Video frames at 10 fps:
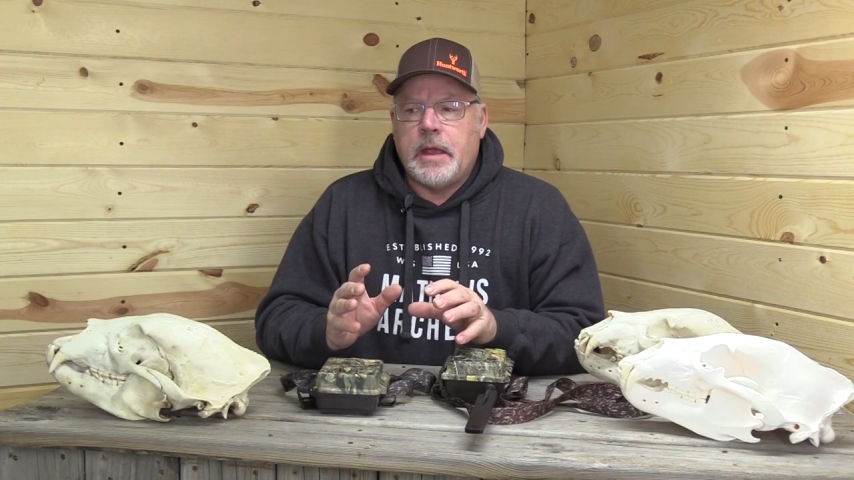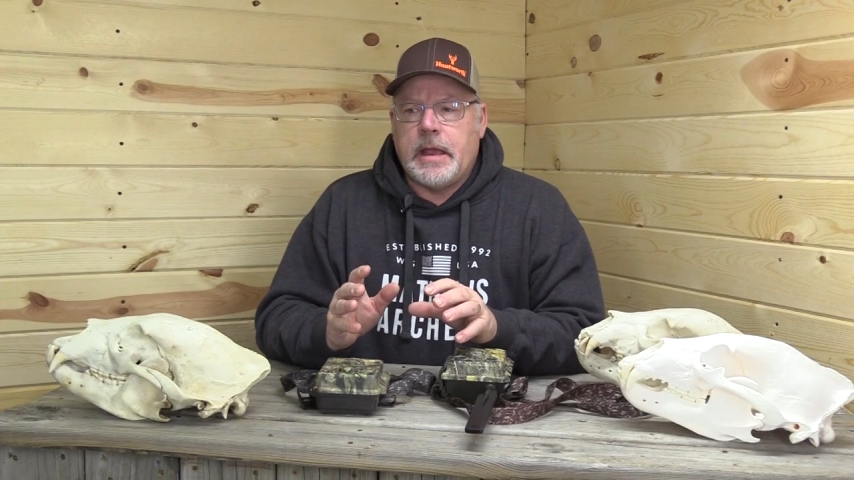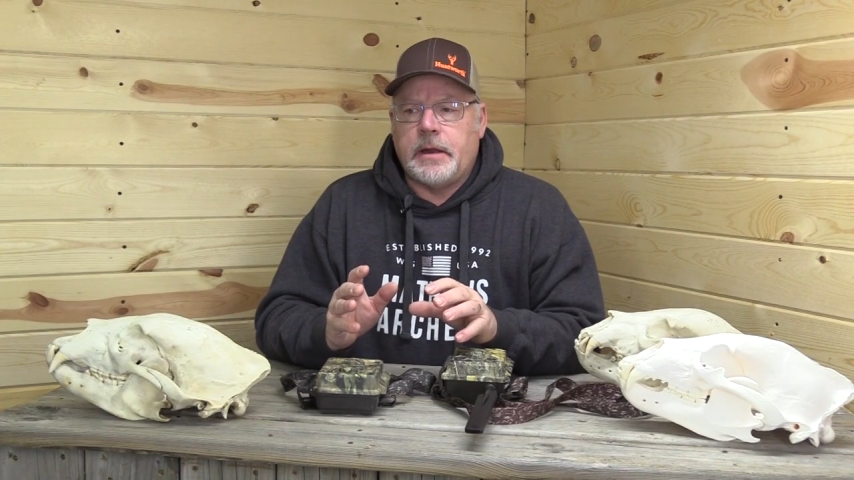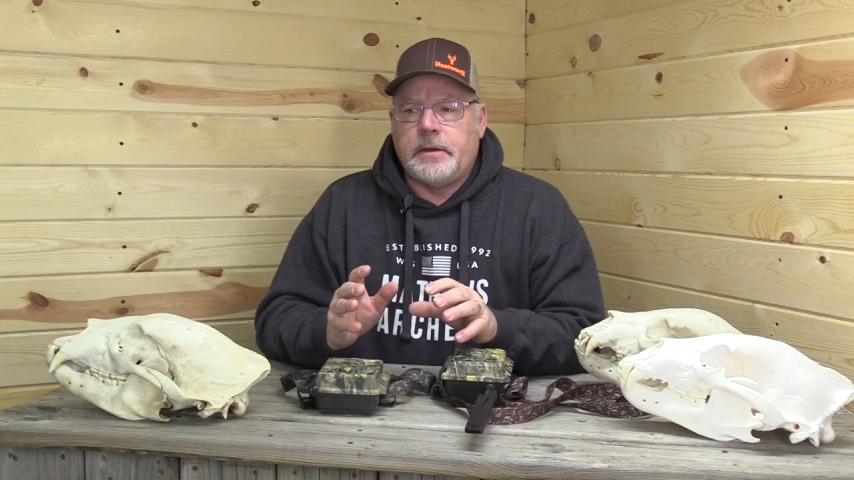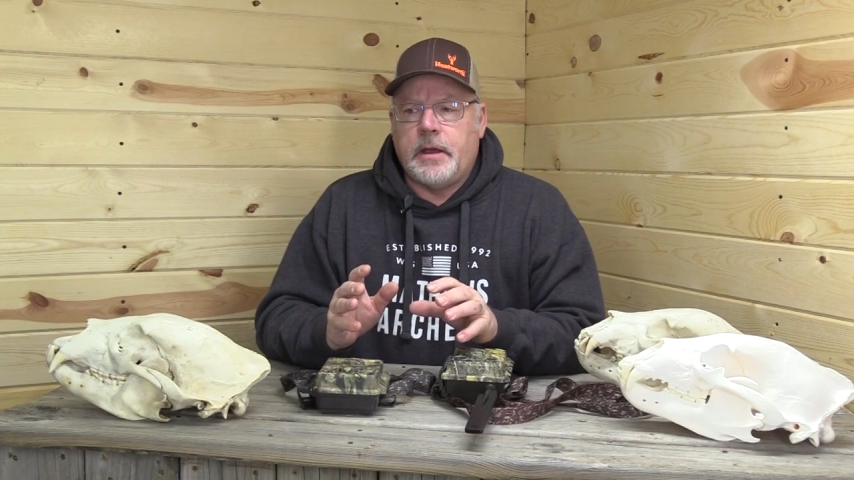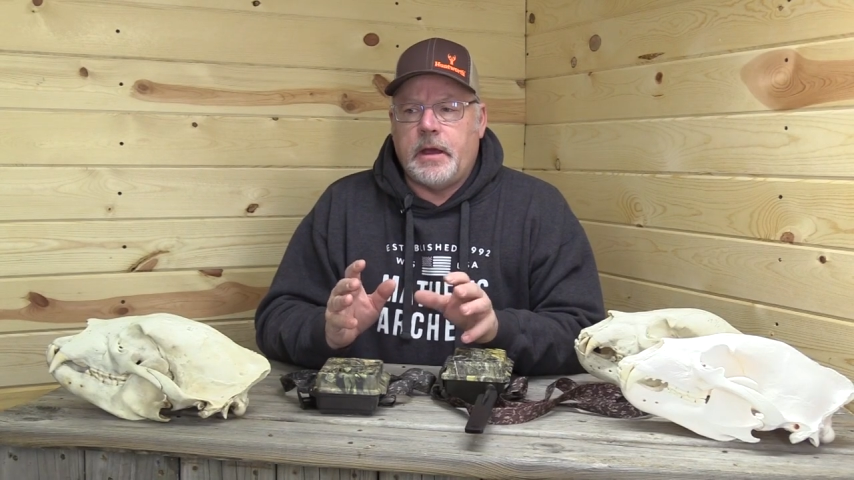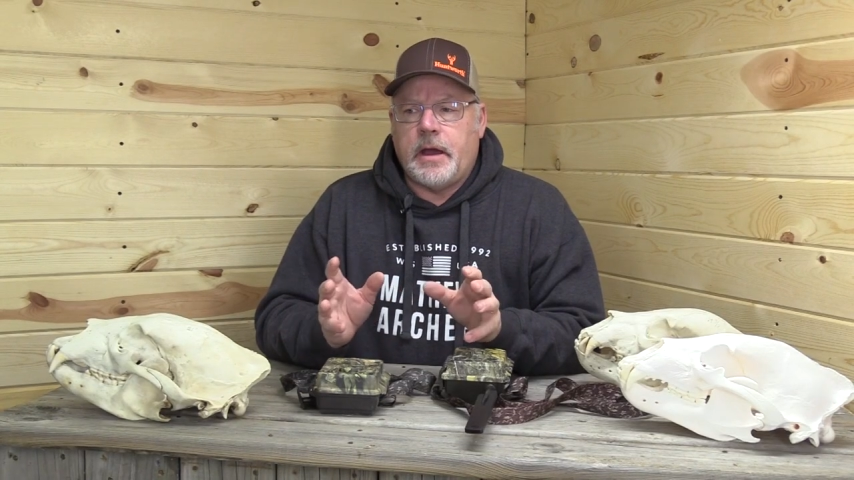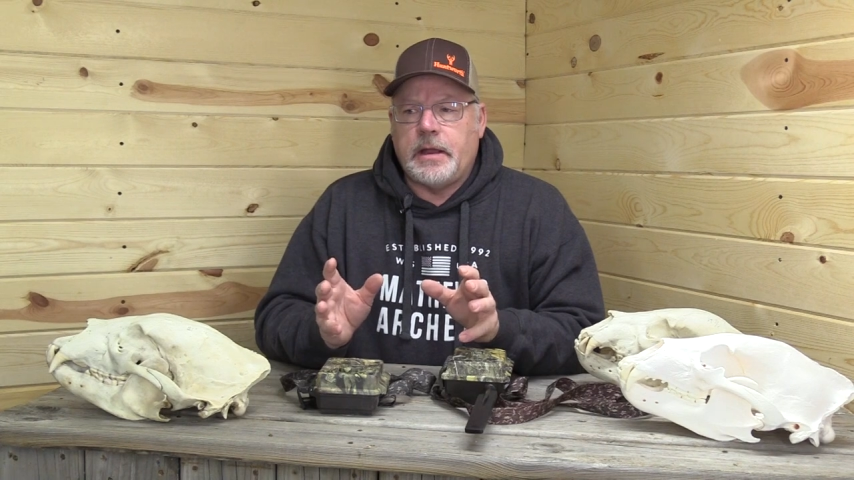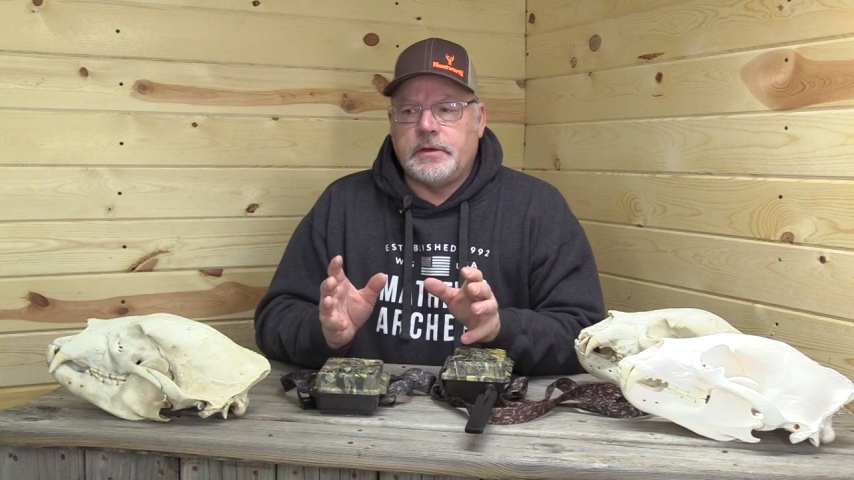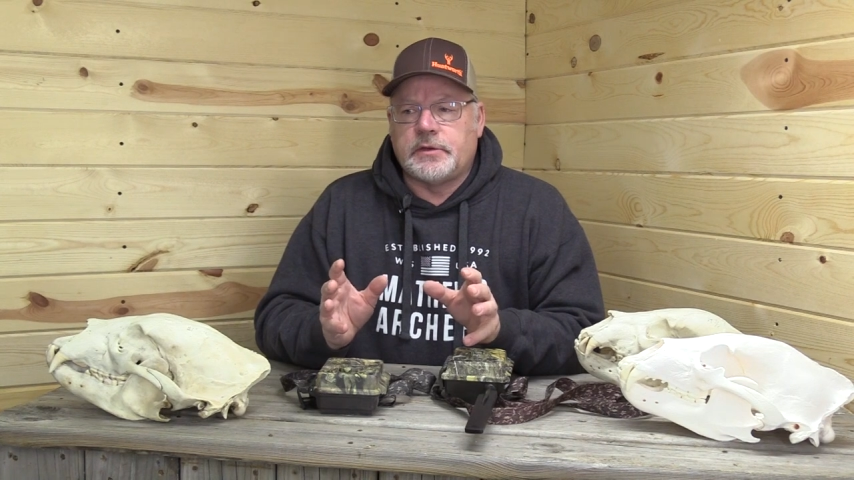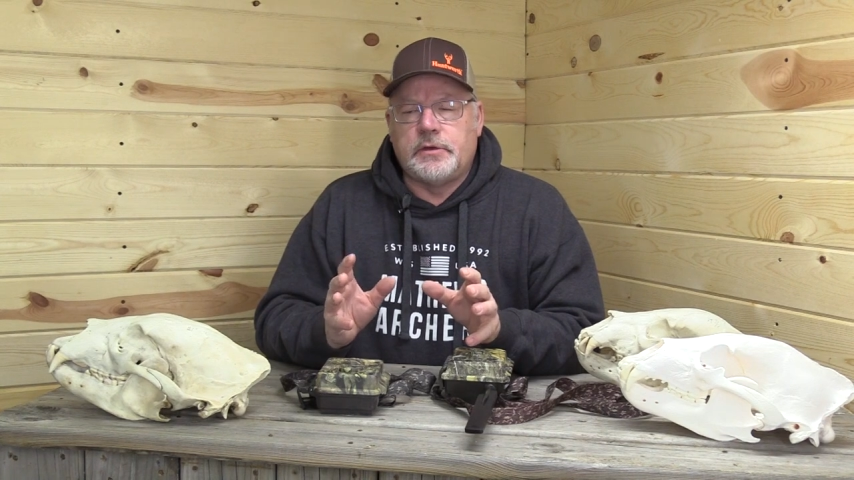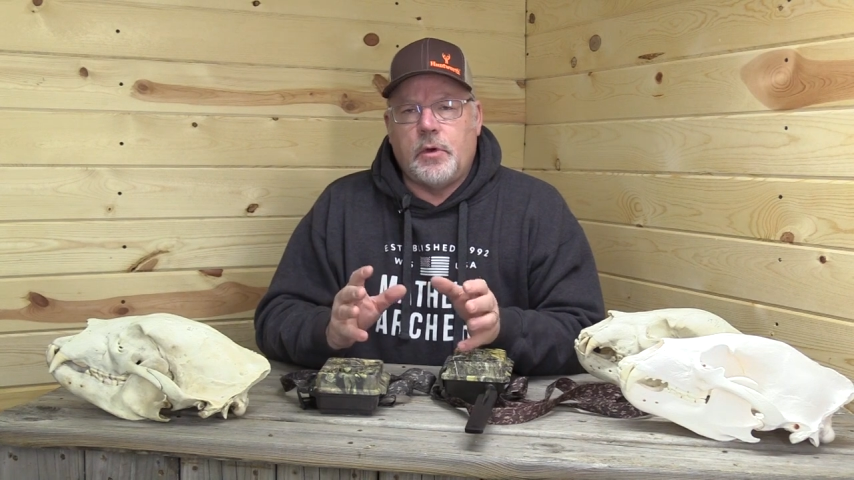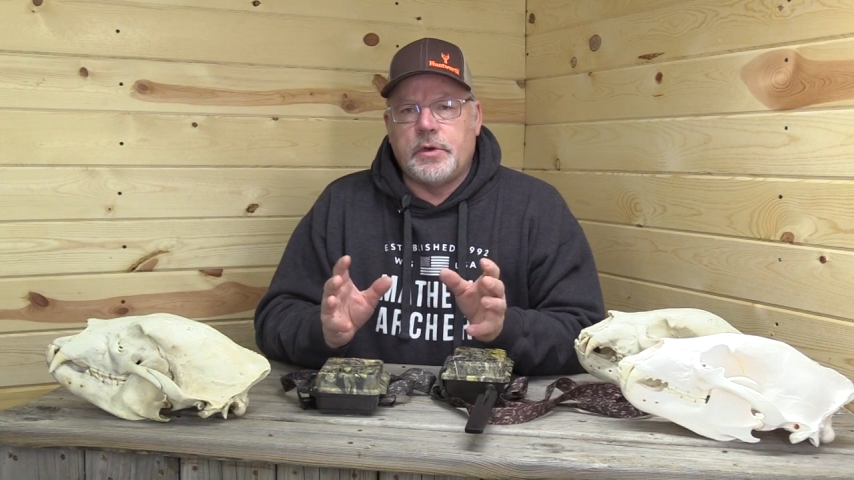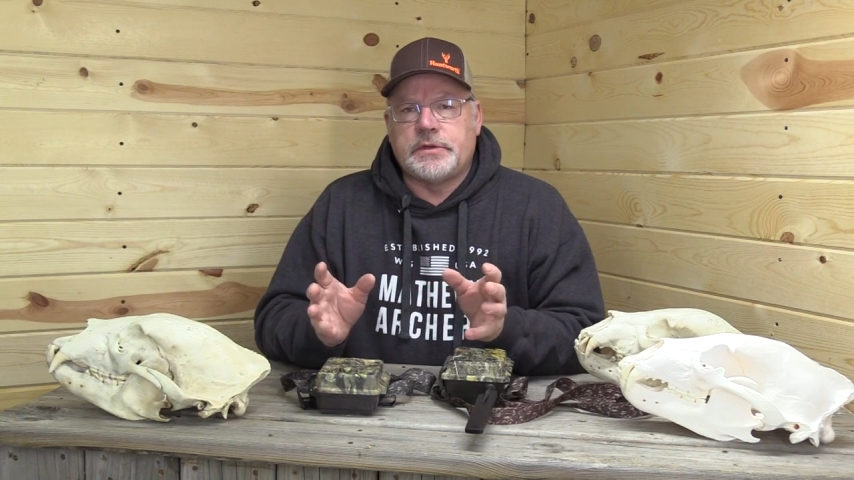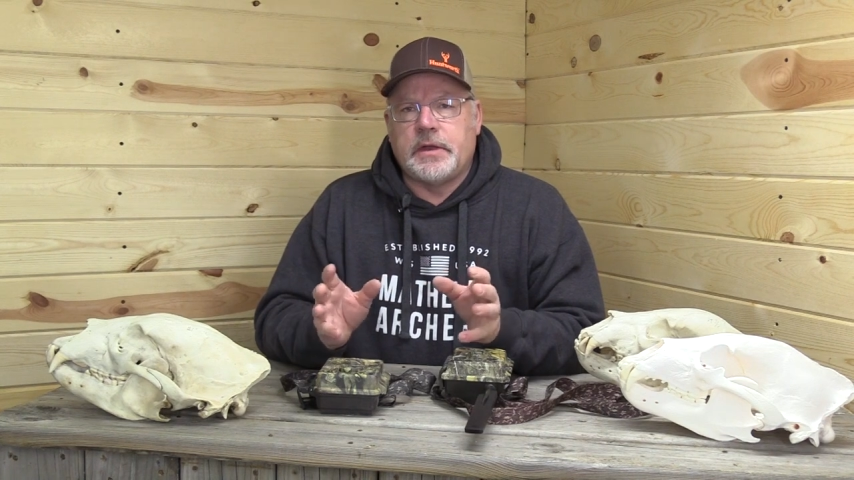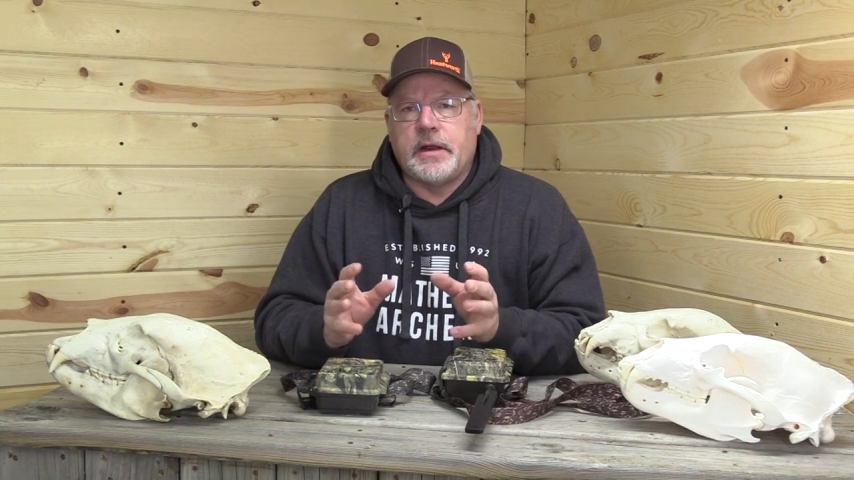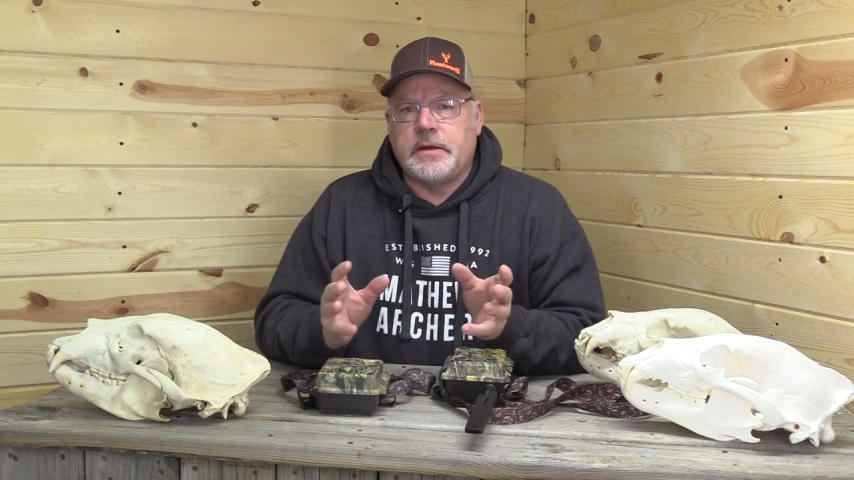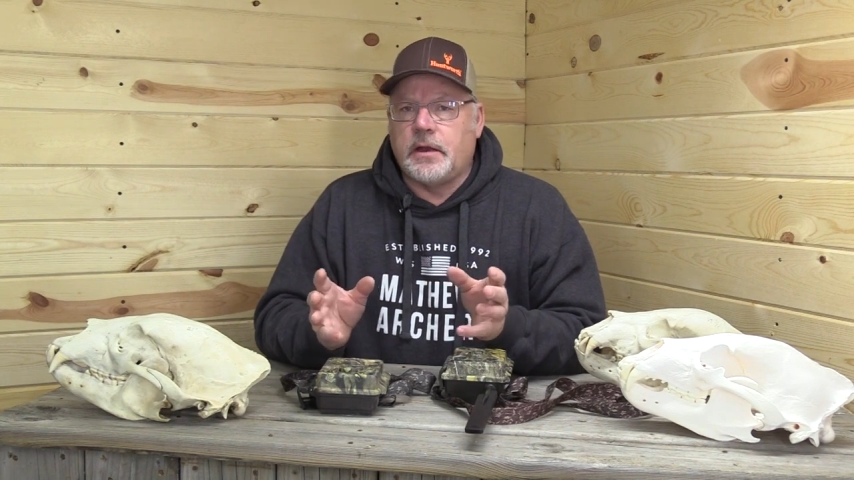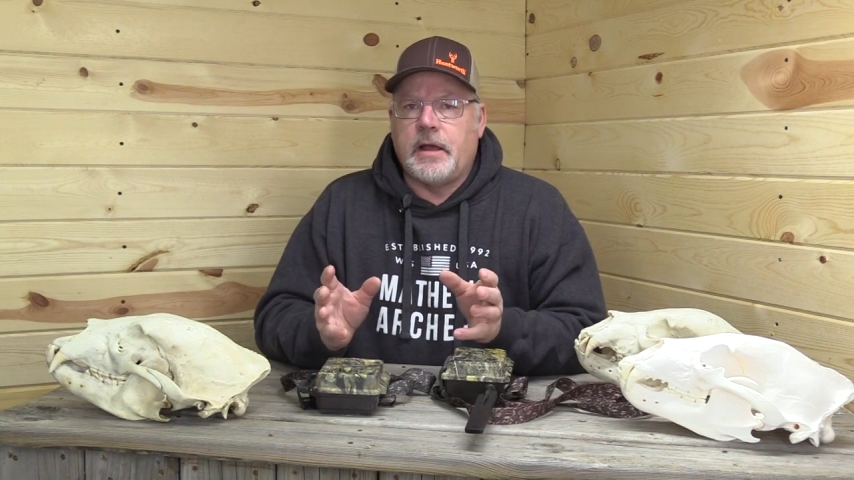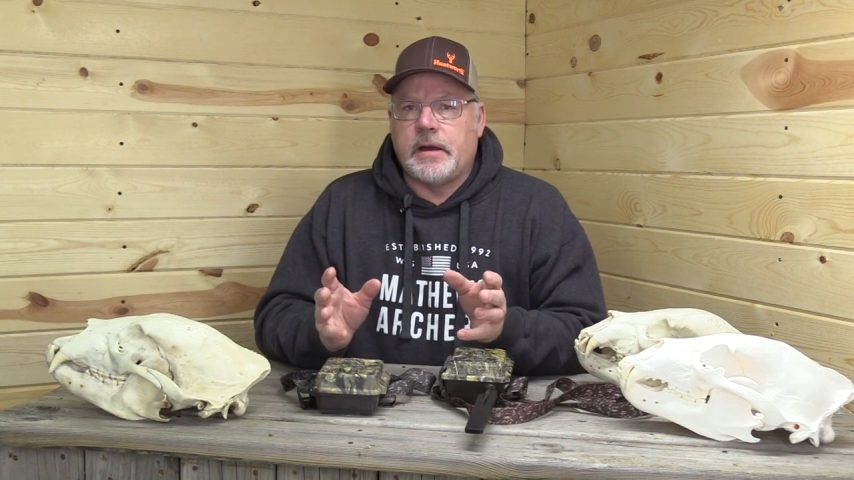and uh, I just noticed that
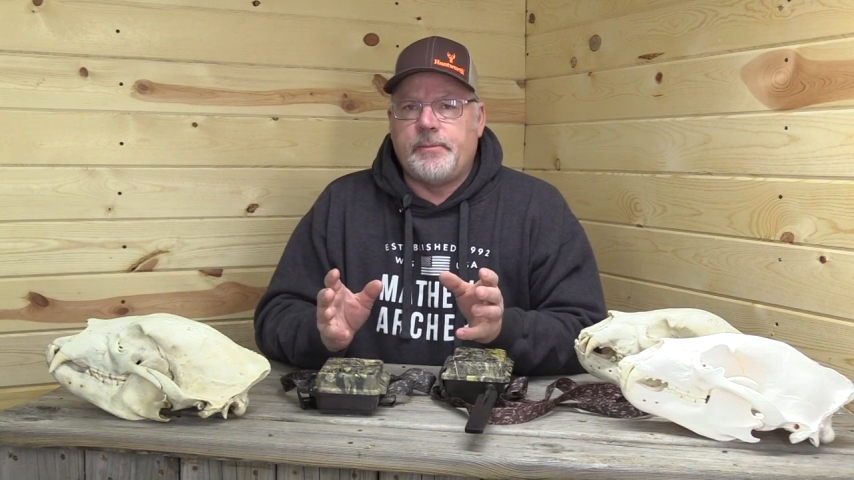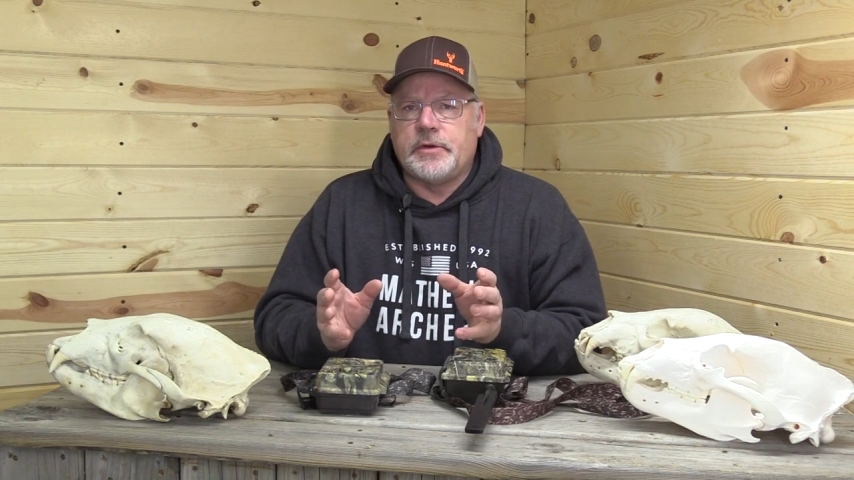I'd get a lot